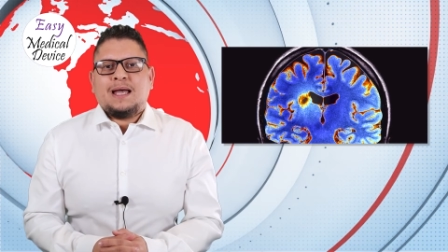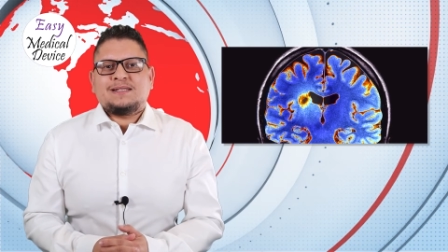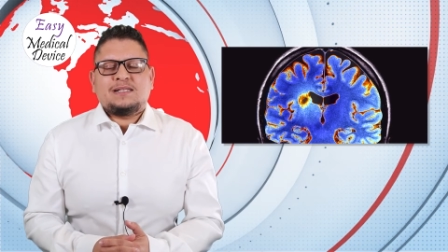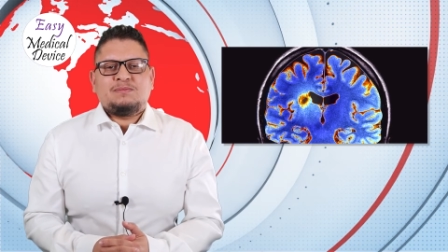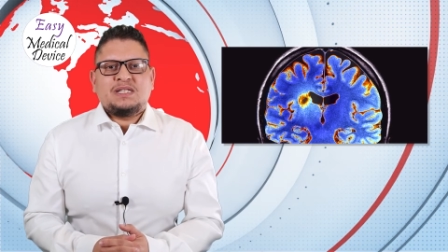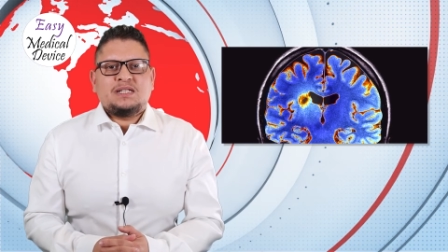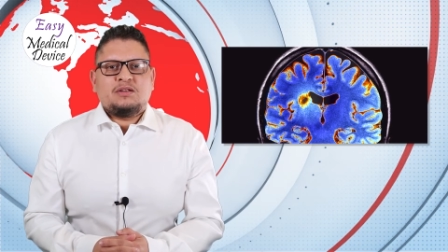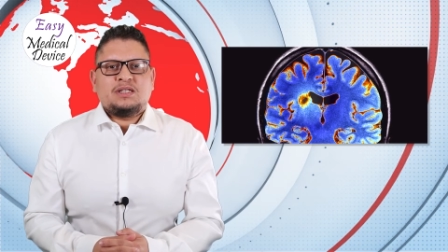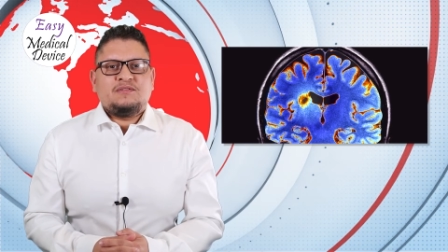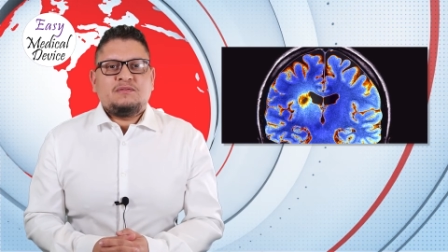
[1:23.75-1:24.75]
as it's meeting
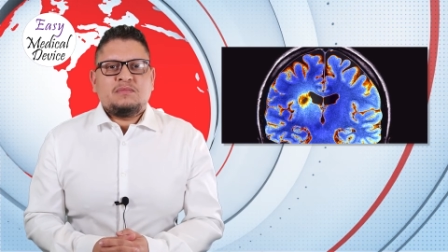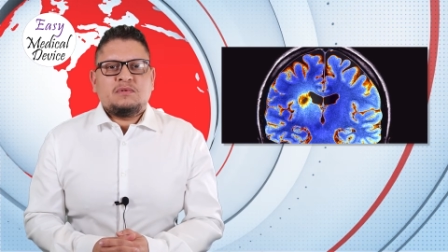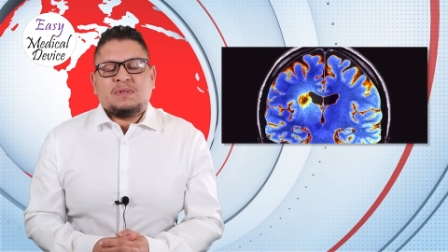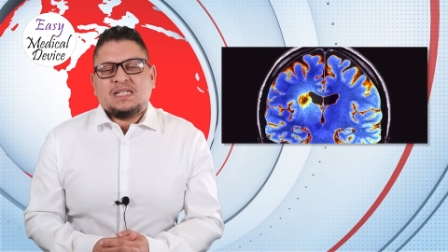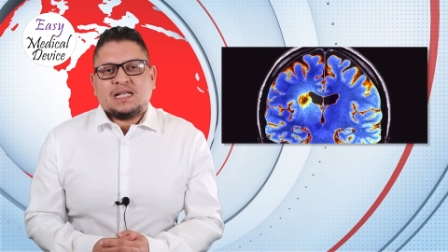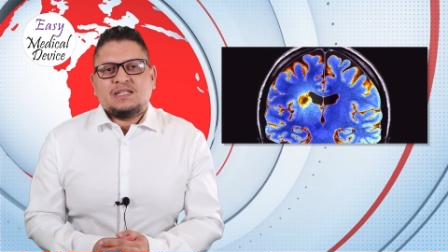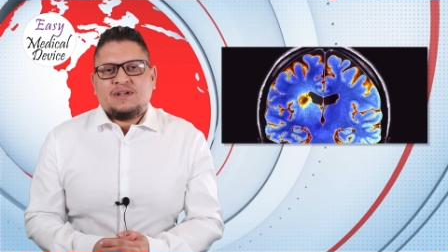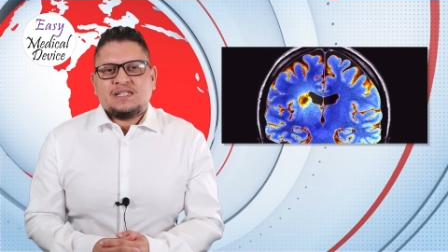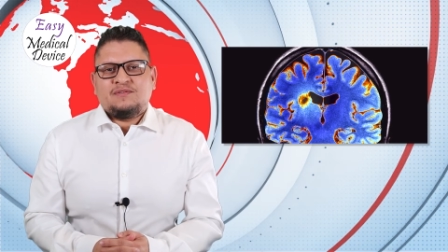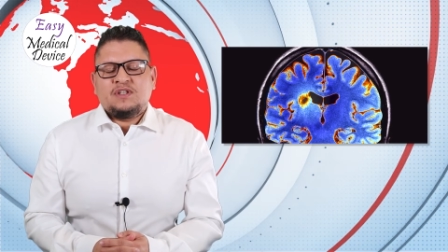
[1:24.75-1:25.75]
the de- medical
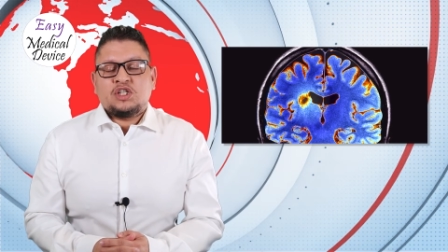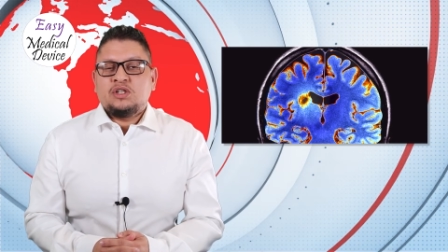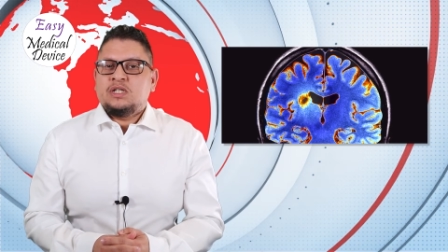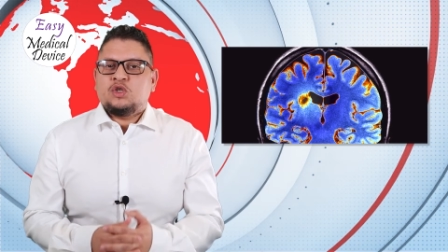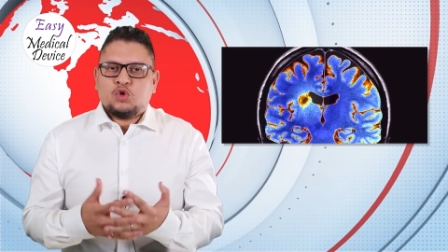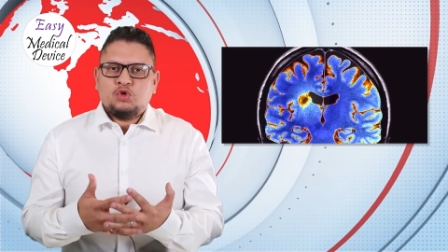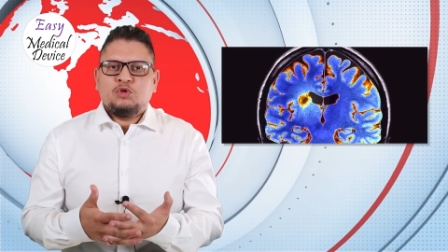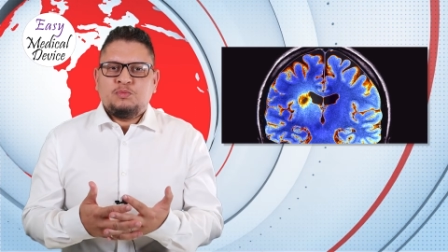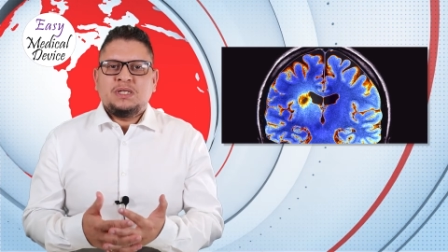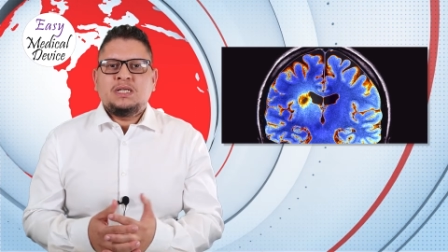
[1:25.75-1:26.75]
device definition, it
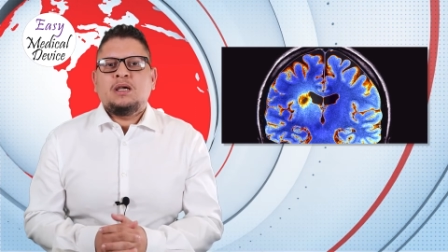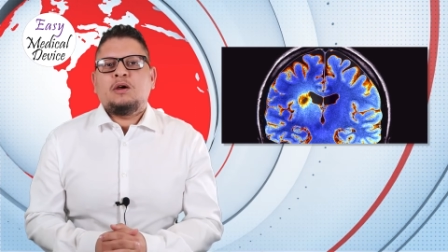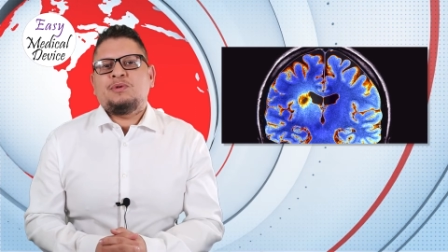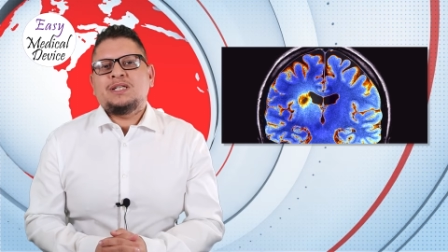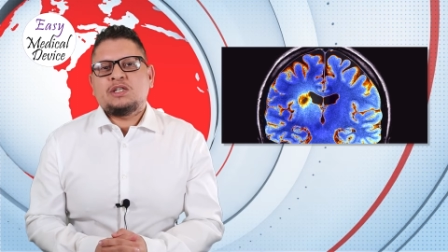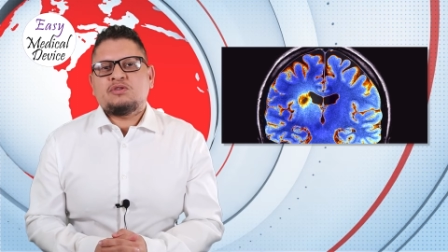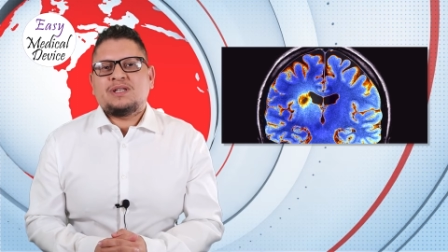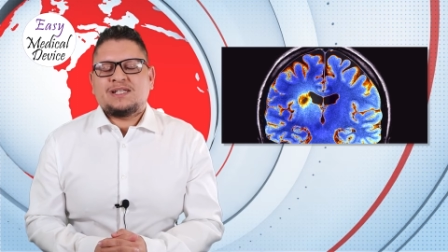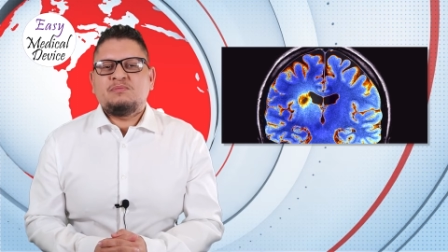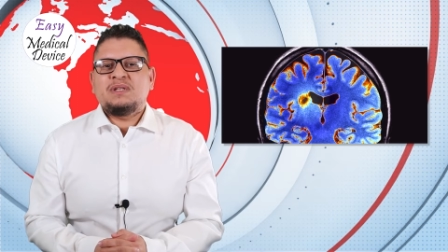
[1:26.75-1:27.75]
should be
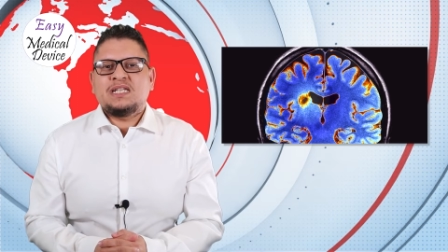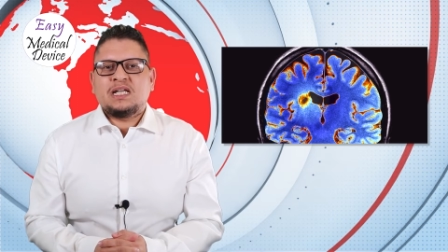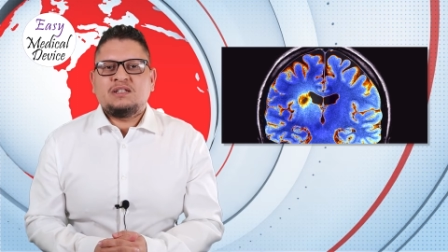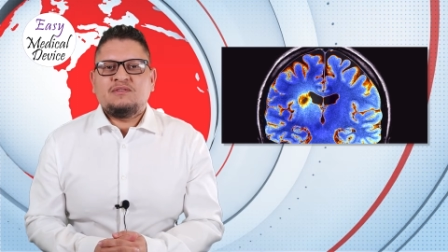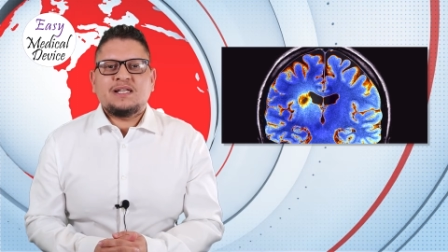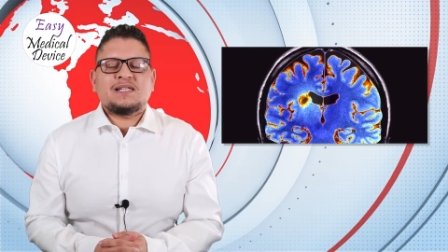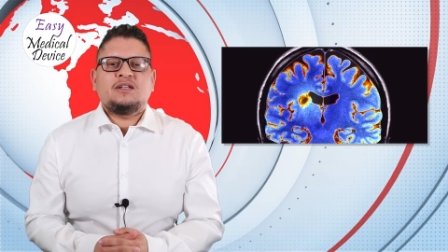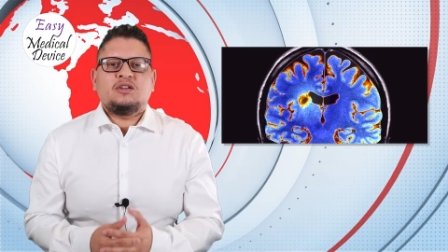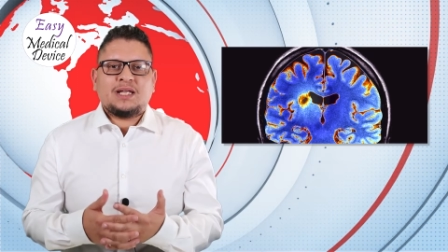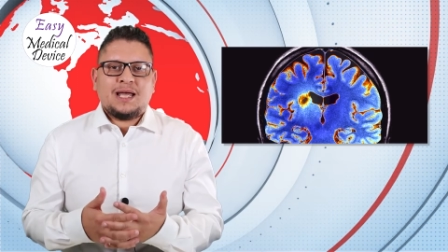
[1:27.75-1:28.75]
registered as a medical device
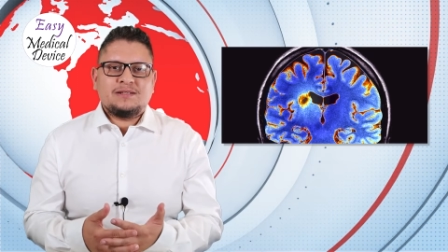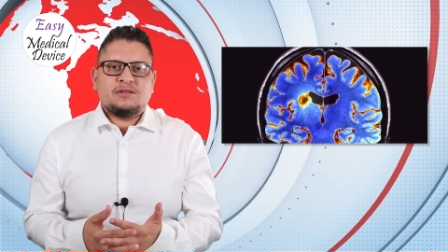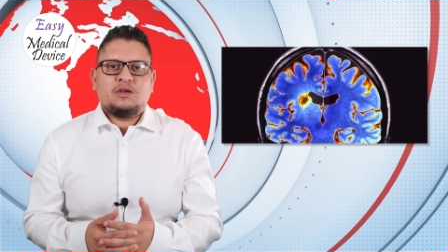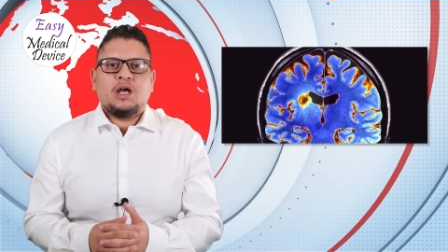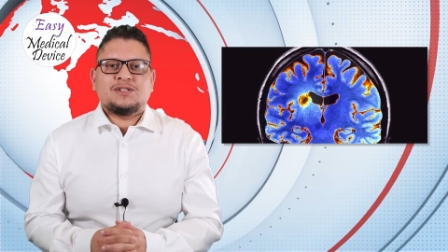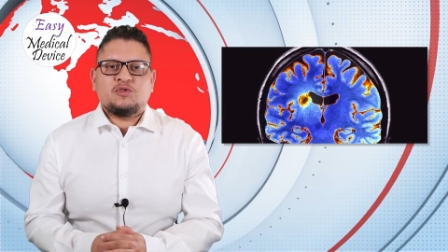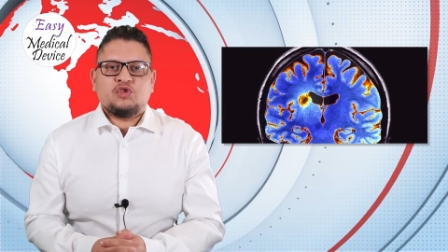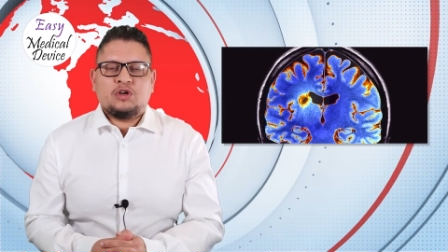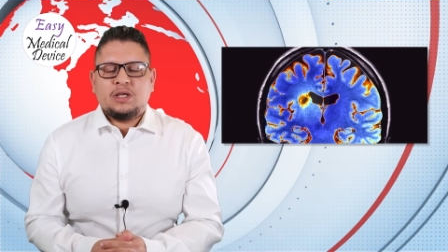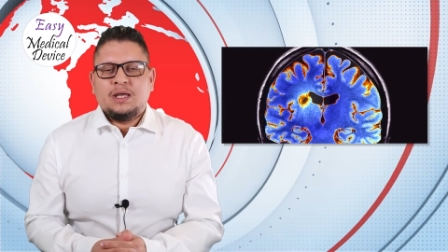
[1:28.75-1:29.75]
and not as a, as a
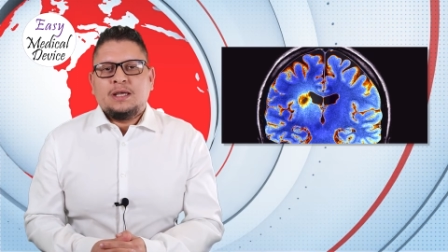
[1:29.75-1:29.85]
drug.